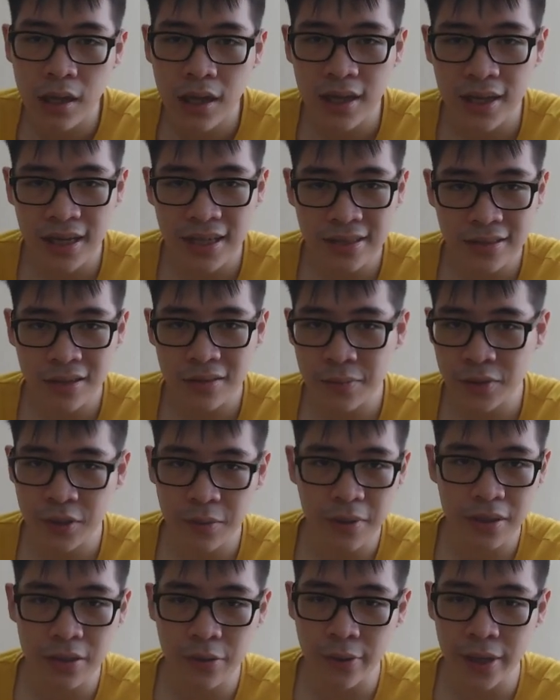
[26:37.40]
Castle, bishop
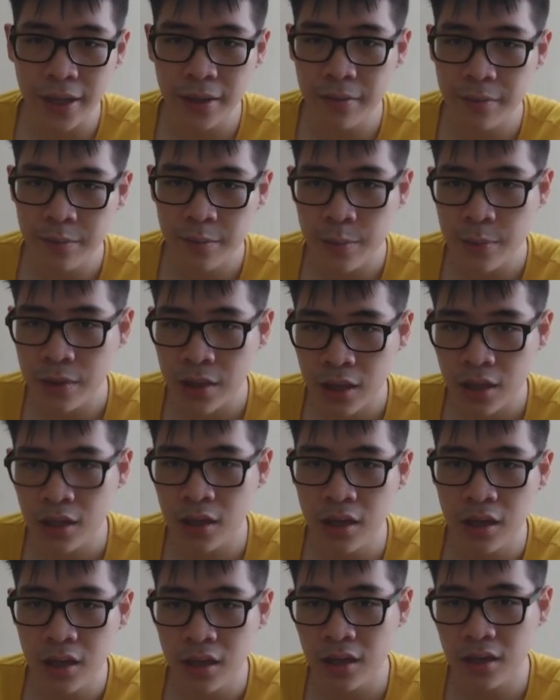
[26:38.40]
d3.
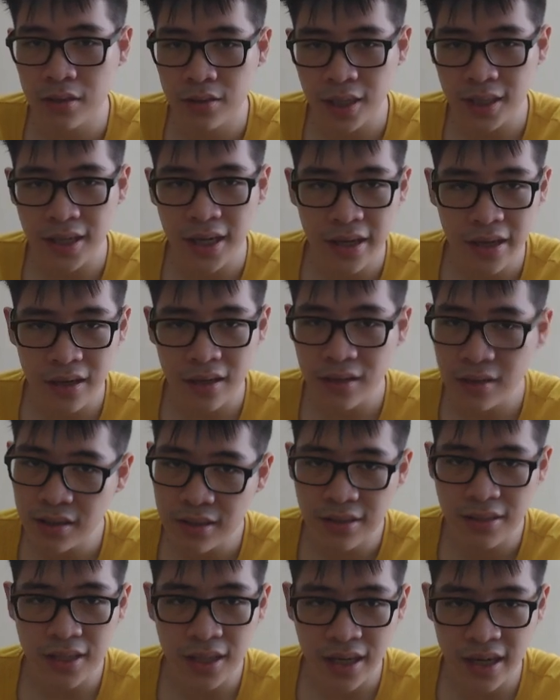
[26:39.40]
Take here,
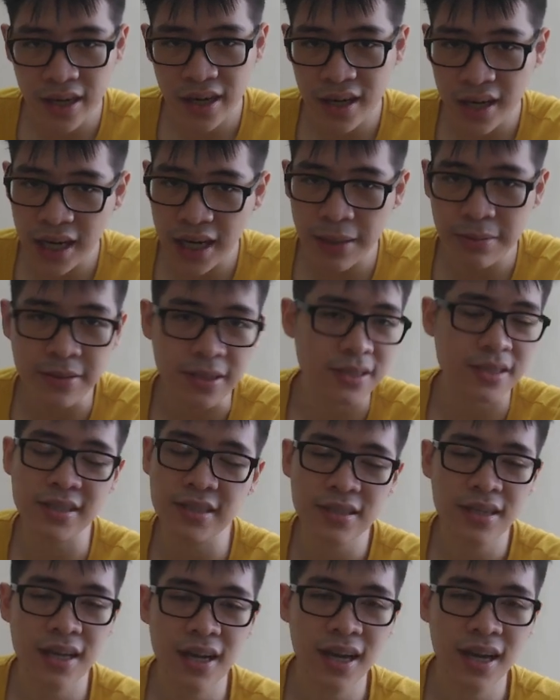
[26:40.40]
f6.